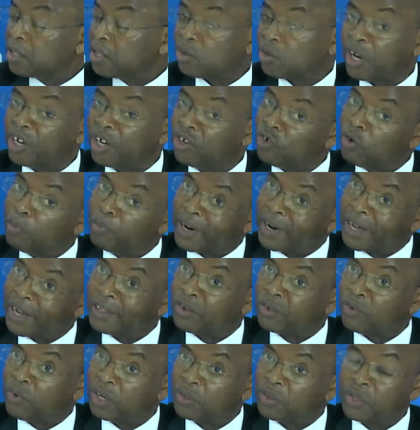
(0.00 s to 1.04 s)
So I know bright
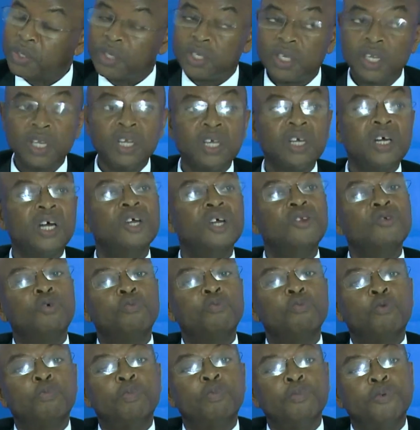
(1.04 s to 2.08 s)
ones, I know
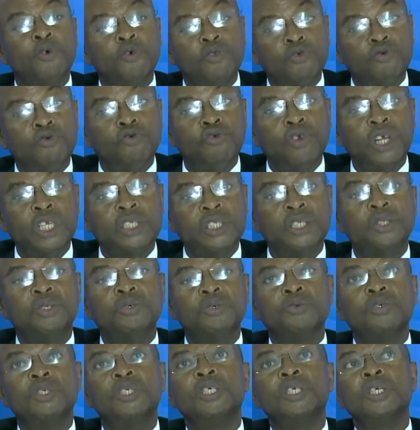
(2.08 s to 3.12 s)
people with a good
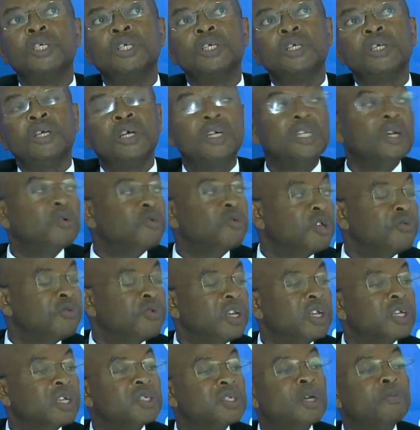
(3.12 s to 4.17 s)
attitude, and I will give you
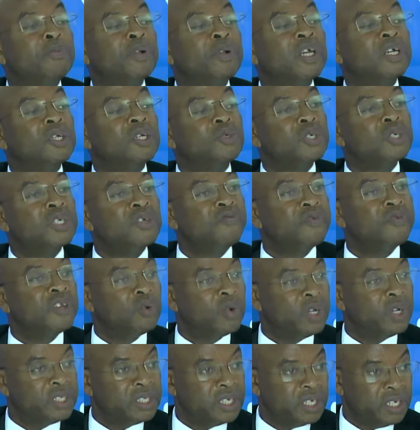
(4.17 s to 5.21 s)
an example like Josephine
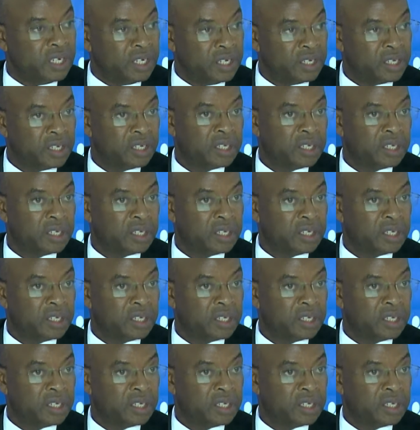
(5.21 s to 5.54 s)
Watera.